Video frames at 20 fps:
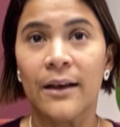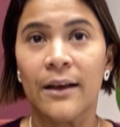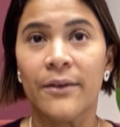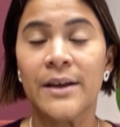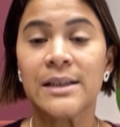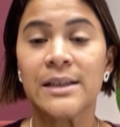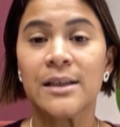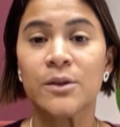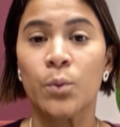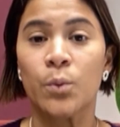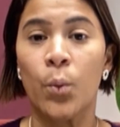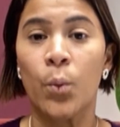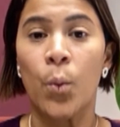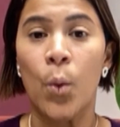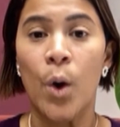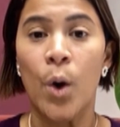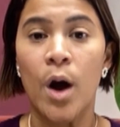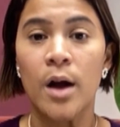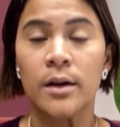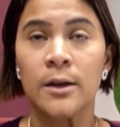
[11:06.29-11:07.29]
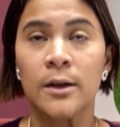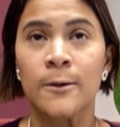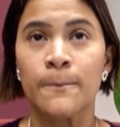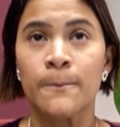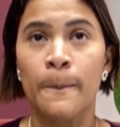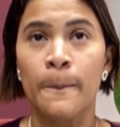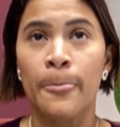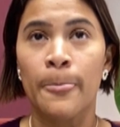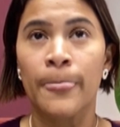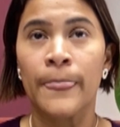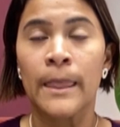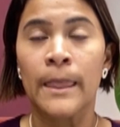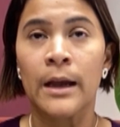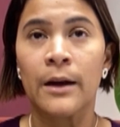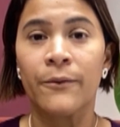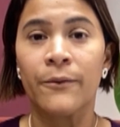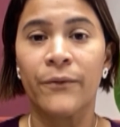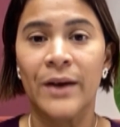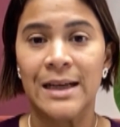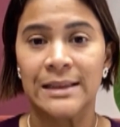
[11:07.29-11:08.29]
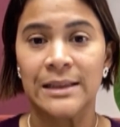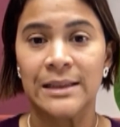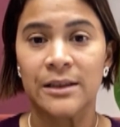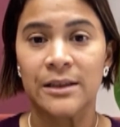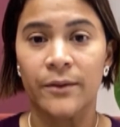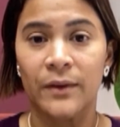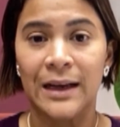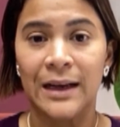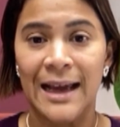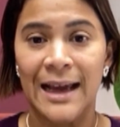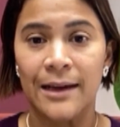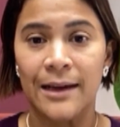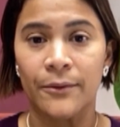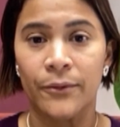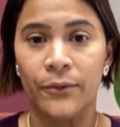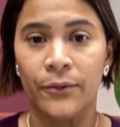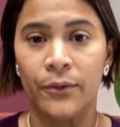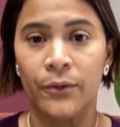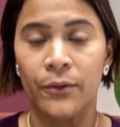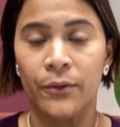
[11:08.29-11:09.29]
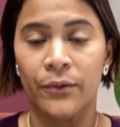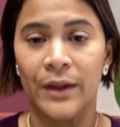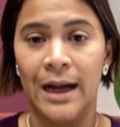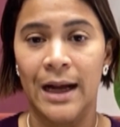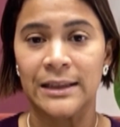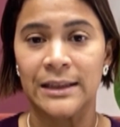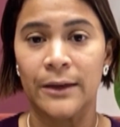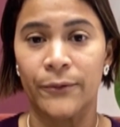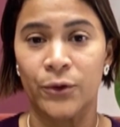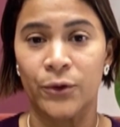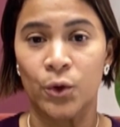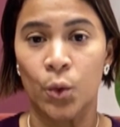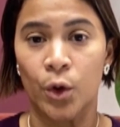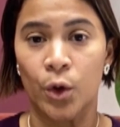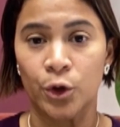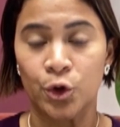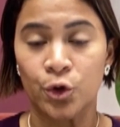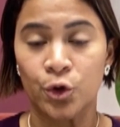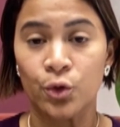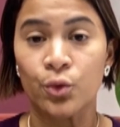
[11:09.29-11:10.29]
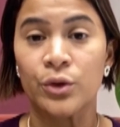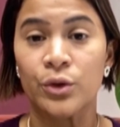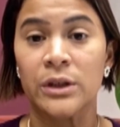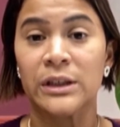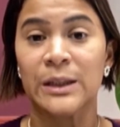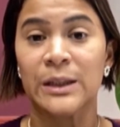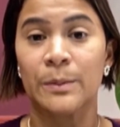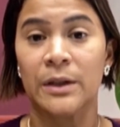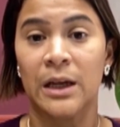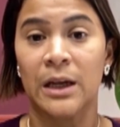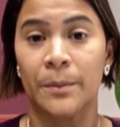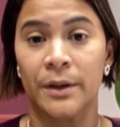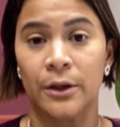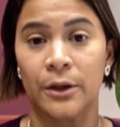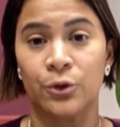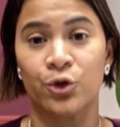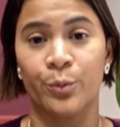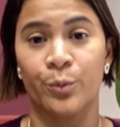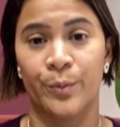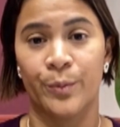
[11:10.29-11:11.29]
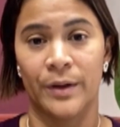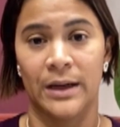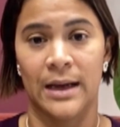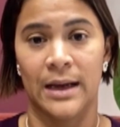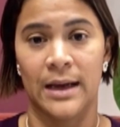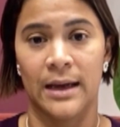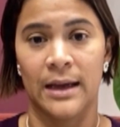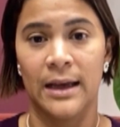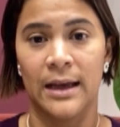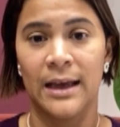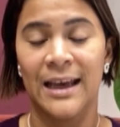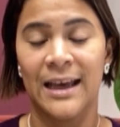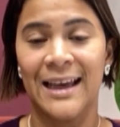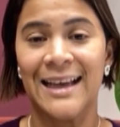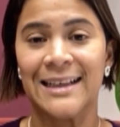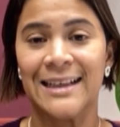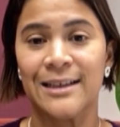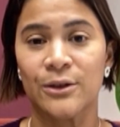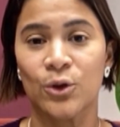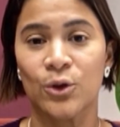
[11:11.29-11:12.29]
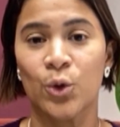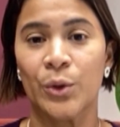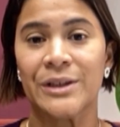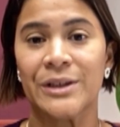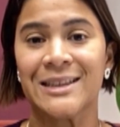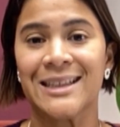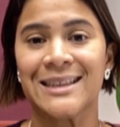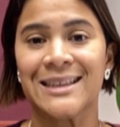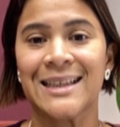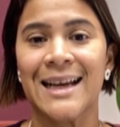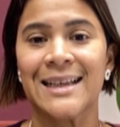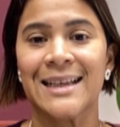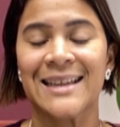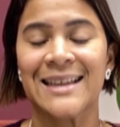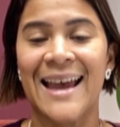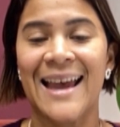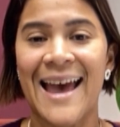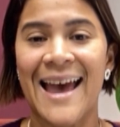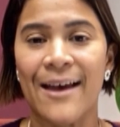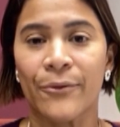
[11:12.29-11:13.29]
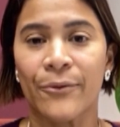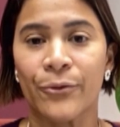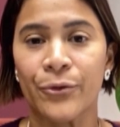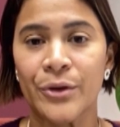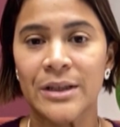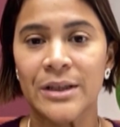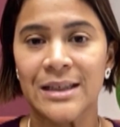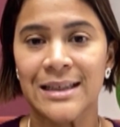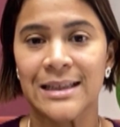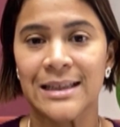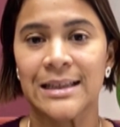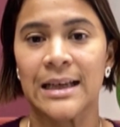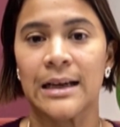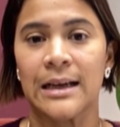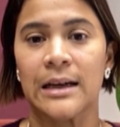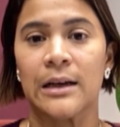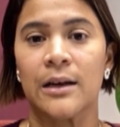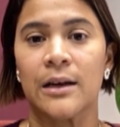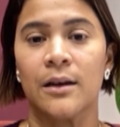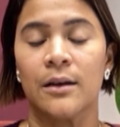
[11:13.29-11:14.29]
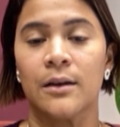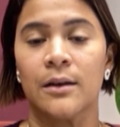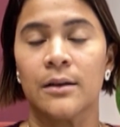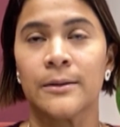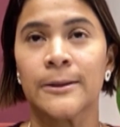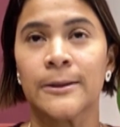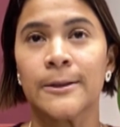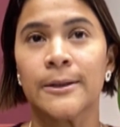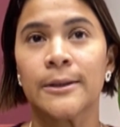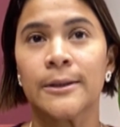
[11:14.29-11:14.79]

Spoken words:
This is one facet of life that if you are choosing to become an entrepreneur, it is going to test every single